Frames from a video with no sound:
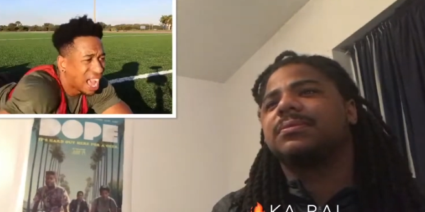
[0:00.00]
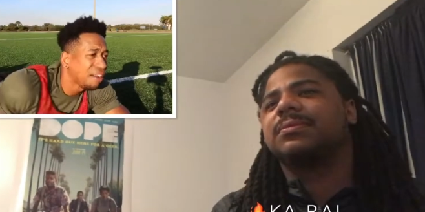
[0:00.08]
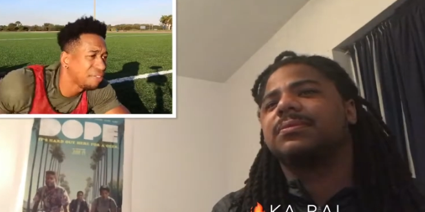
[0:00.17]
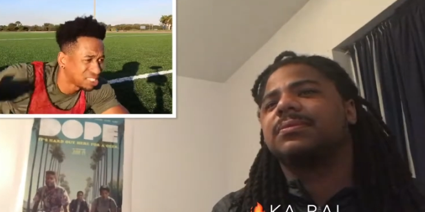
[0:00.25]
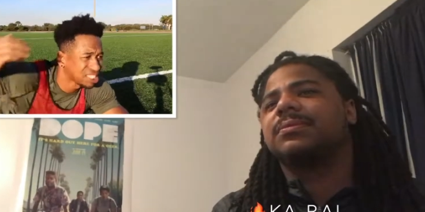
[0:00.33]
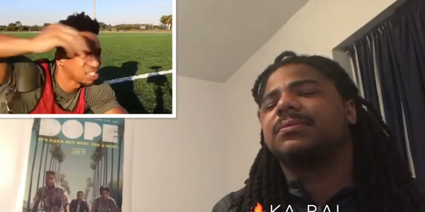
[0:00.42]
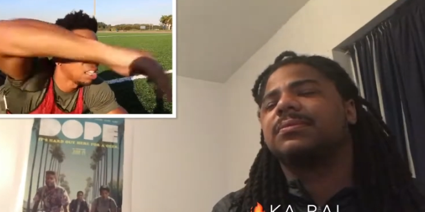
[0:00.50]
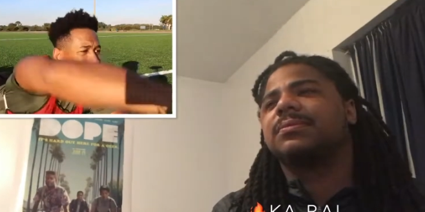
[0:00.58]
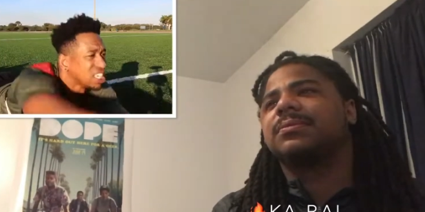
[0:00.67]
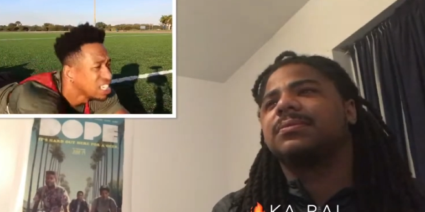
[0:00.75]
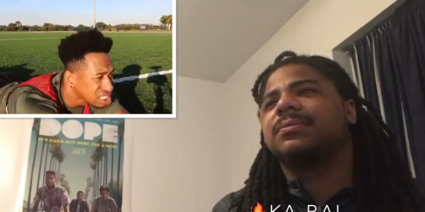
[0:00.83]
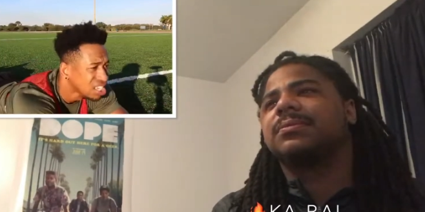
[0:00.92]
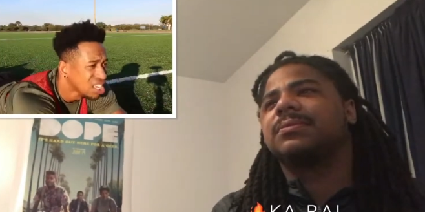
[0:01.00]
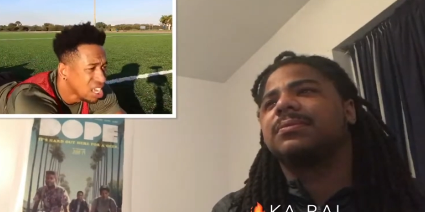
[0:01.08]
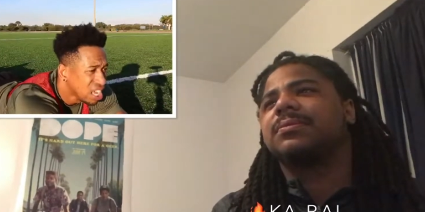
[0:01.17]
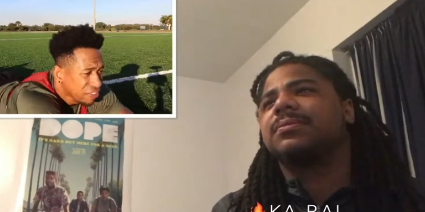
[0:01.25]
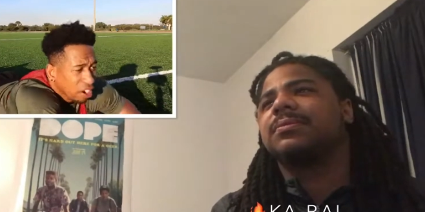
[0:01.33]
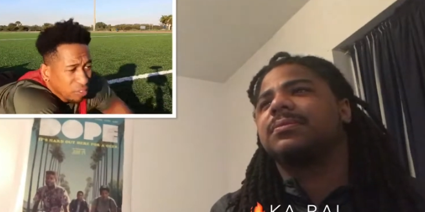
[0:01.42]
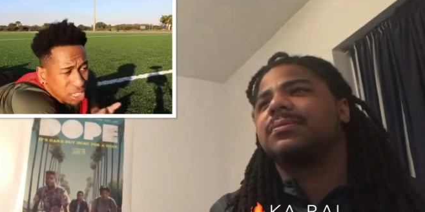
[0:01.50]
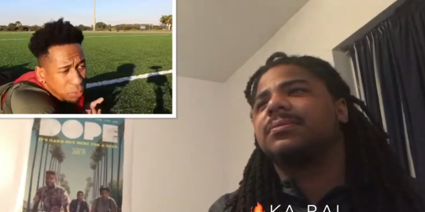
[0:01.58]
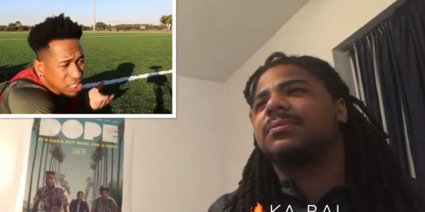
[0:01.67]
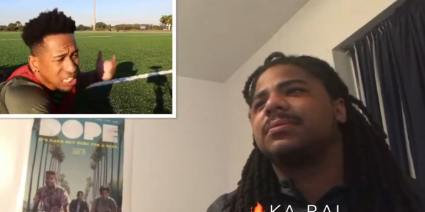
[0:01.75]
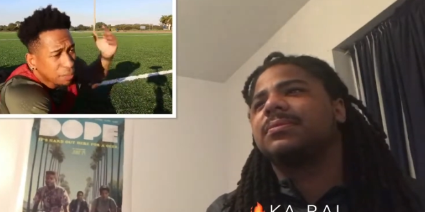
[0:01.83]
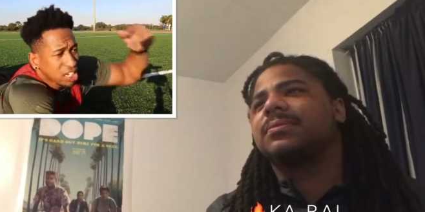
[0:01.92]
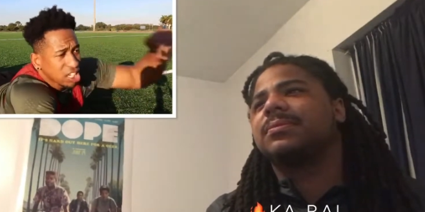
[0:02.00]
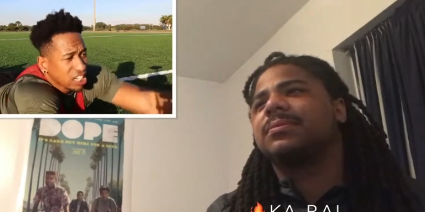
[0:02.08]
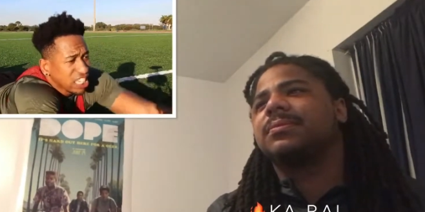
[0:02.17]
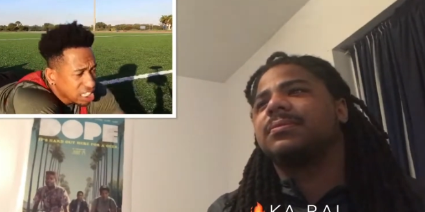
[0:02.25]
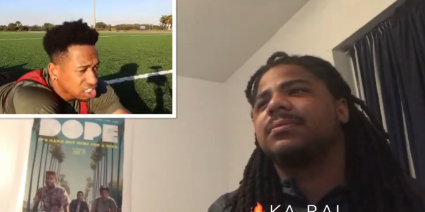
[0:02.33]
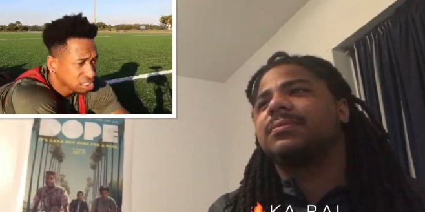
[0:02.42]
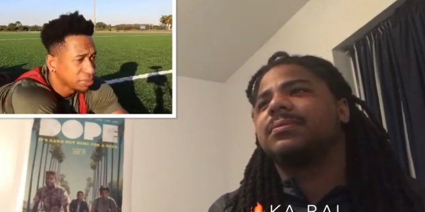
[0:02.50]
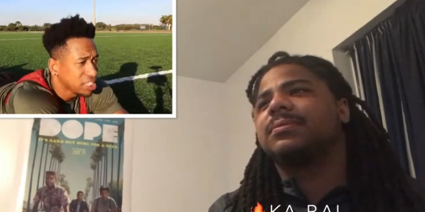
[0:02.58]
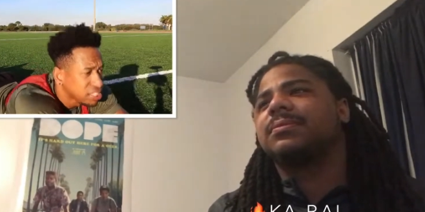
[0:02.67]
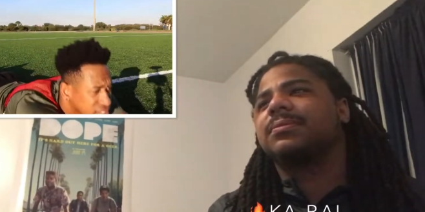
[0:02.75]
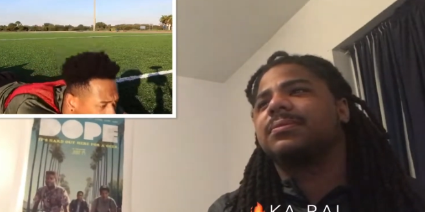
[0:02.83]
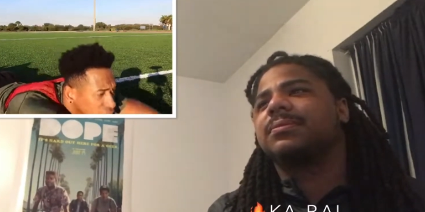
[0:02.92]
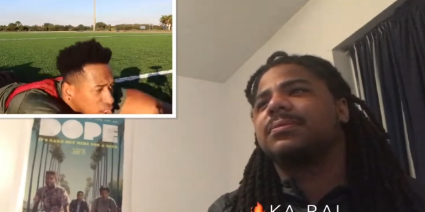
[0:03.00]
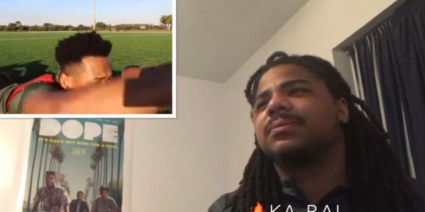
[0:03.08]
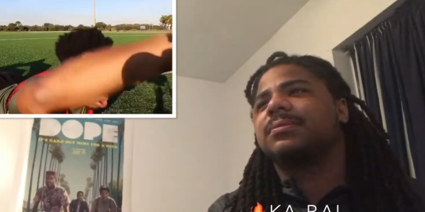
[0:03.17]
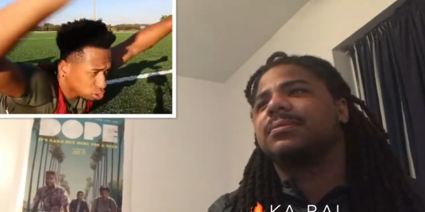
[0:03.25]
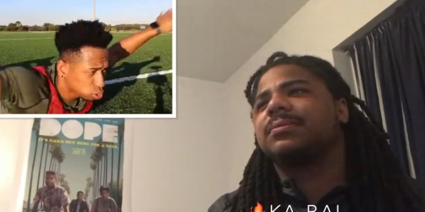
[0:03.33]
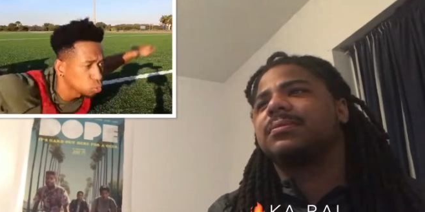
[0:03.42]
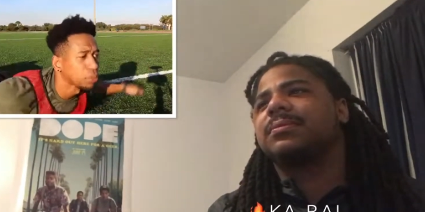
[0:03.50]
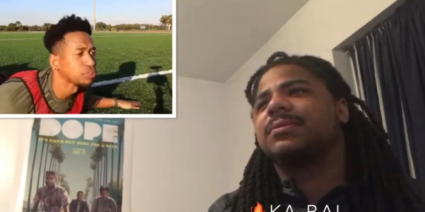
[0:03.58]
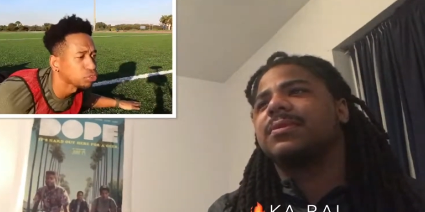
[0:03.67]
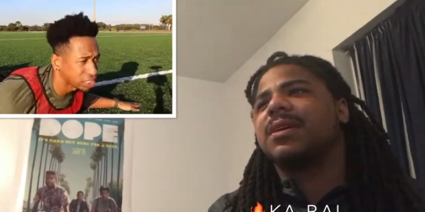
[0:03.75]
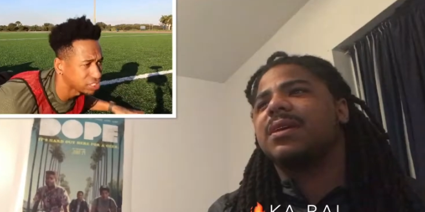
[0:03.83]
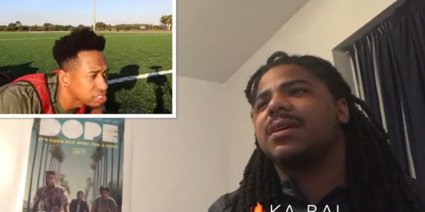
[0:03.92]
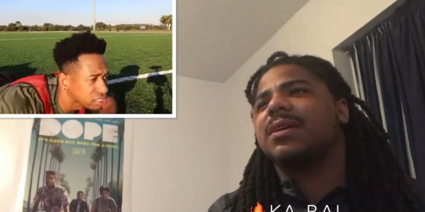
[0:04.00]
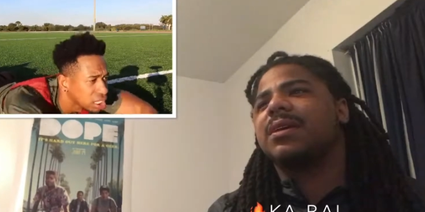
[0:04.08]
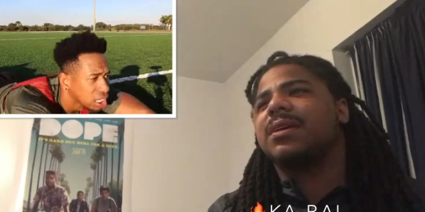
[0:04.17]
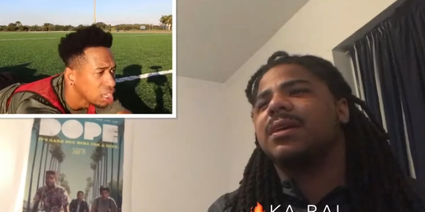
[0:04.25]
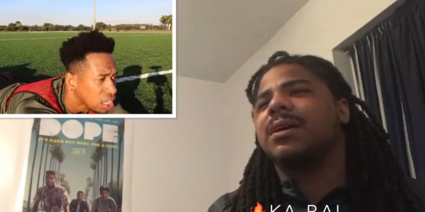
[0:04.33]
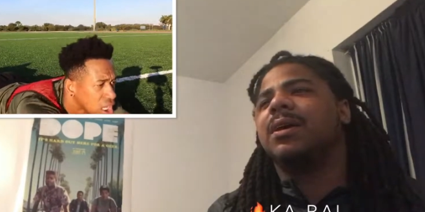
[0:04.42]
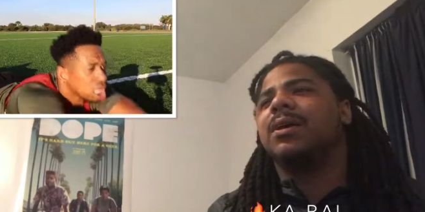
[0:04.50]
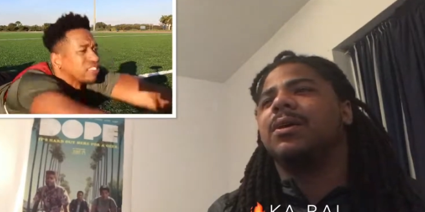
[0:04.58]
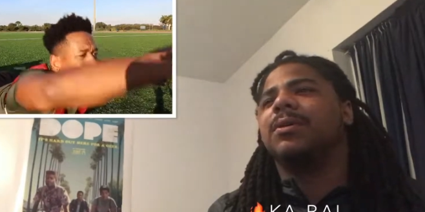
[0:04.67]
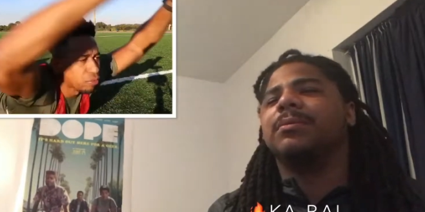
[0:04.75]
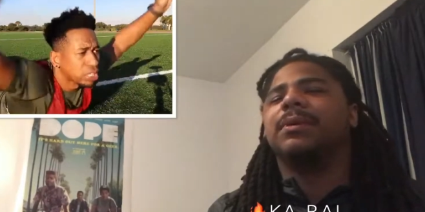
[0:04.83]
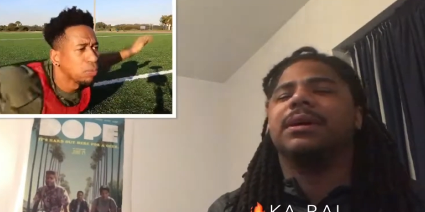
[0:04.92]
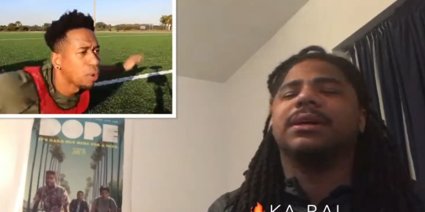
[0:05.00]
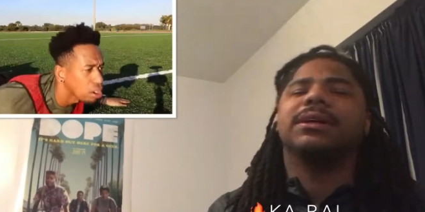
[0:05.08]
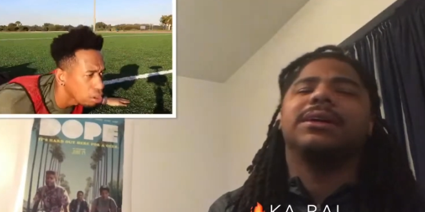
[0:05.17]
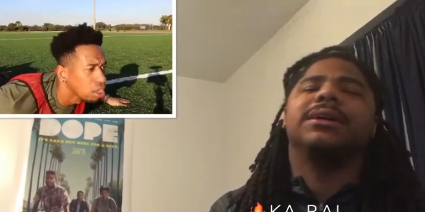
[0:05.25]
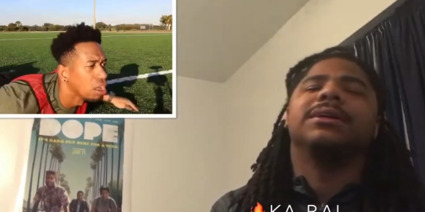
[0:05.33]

Speaker 1: obvious. That's all I did. If y'all really want to get better, y'all need to get on some of these swim stretches.
Speaker 2: Oh, they really work.